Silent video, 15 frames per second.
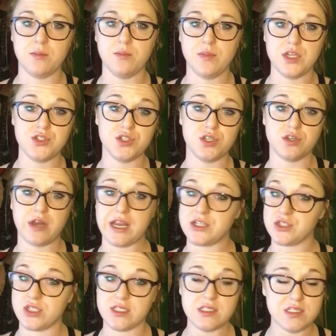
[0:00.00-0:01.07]
in
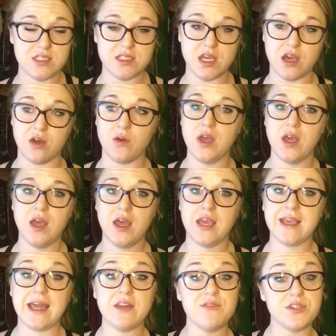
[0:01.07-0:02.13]
generations. So
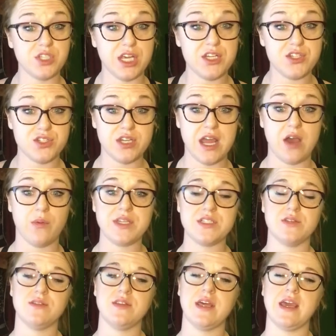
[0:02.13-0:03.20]
kind of a change in how we
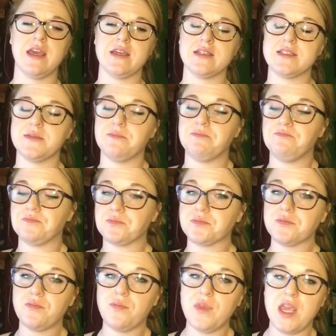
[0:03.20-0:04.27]
do things.
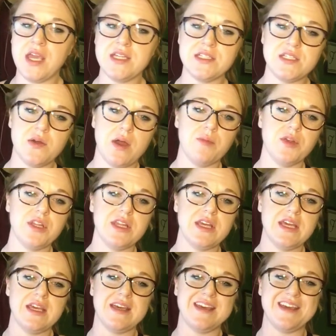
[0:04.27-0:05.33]
And so I'm
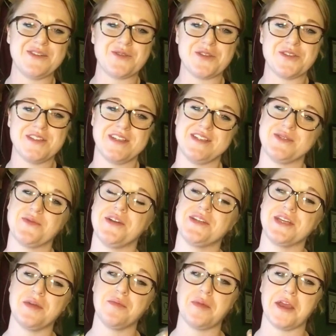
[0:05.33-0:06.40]
really interested as well to
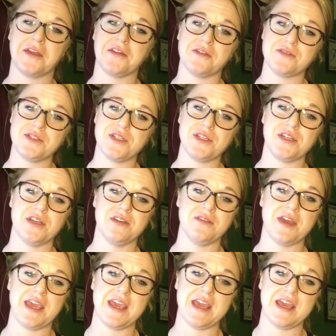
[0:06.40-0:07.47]
compare those two
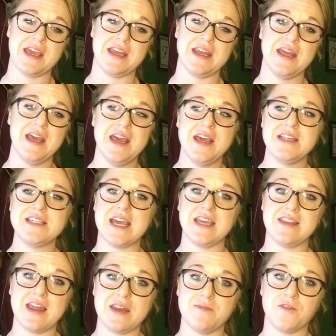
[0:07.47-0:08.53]
and take
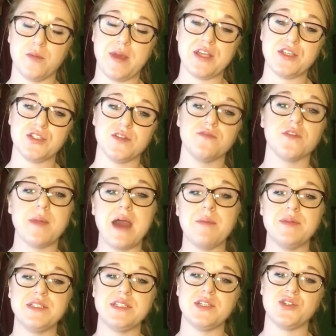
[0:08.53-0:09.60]
that information for my
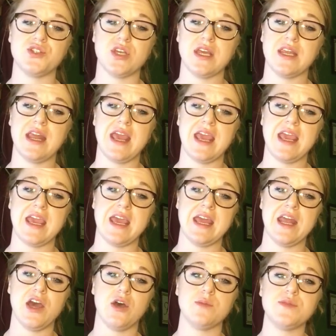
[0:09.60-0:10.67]
position and
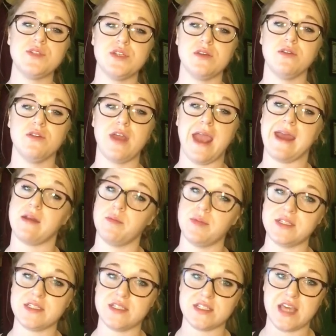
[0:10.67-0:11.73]
help to create a
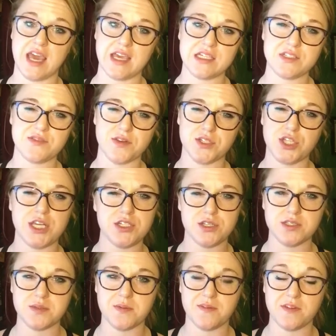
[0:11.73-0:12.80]
business case for changing
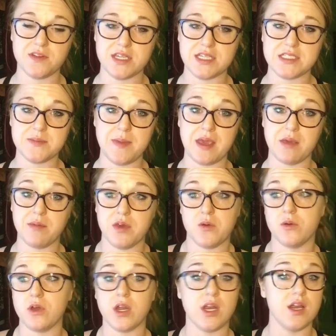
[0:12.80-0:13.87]
some of the things maybe,
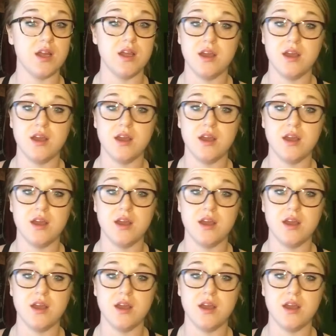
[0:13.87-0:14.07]
or